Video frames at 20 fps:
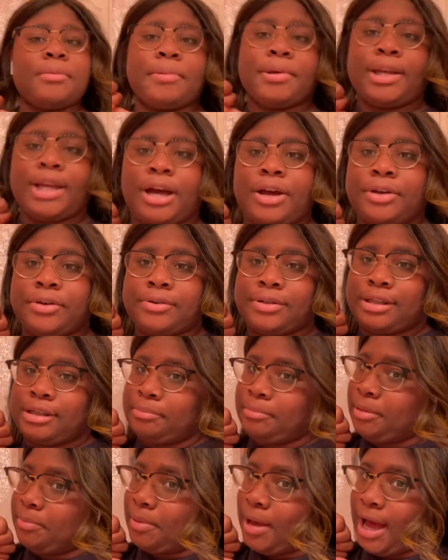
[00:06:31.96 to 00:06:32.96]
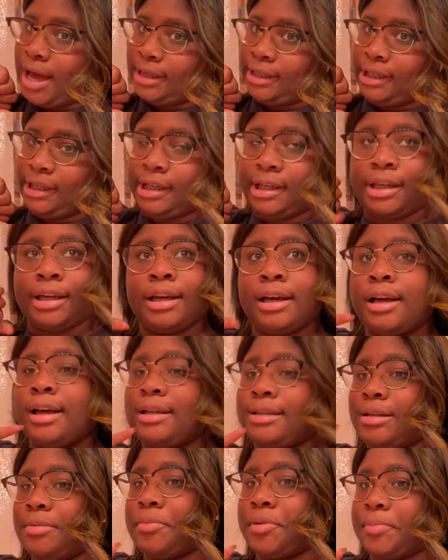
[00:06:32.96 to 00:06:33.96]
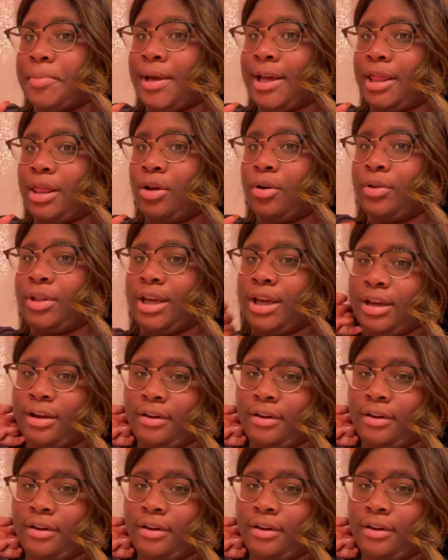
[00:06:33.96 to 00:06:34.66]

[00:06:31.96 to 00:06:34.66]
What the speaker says: But now you'll see me packing some of my clothing